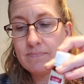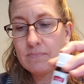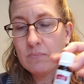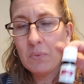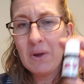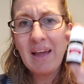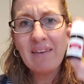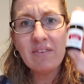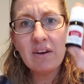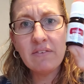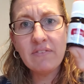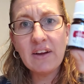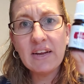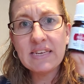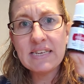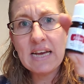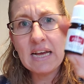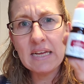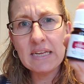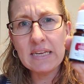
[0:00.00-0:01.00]
We have a
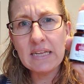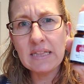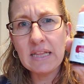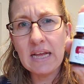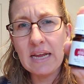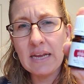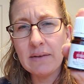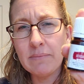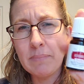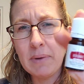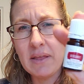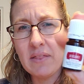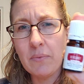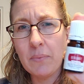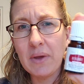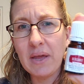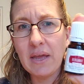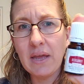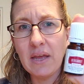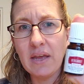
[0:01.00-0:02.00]
Vitality line, by the
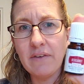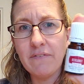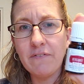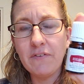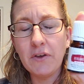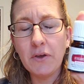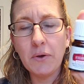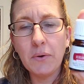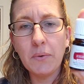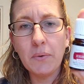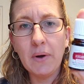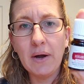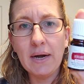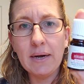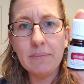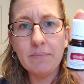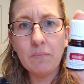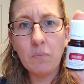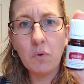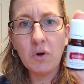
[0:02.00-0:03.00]
way, if you
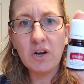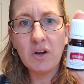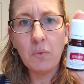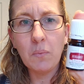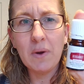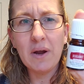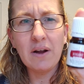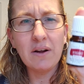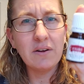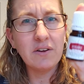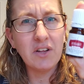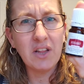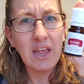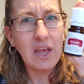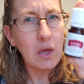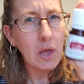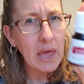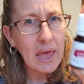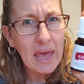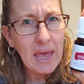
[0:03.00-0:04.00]
weren't aware, you're
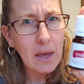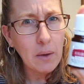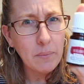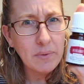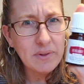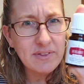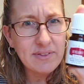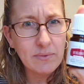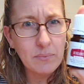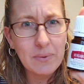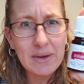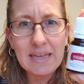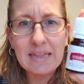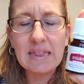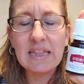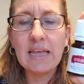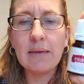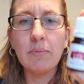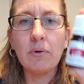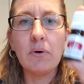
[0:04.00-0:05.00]
like, hey, what's the white
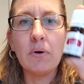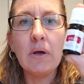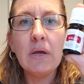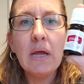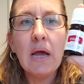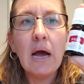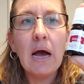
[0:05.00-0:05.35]
label?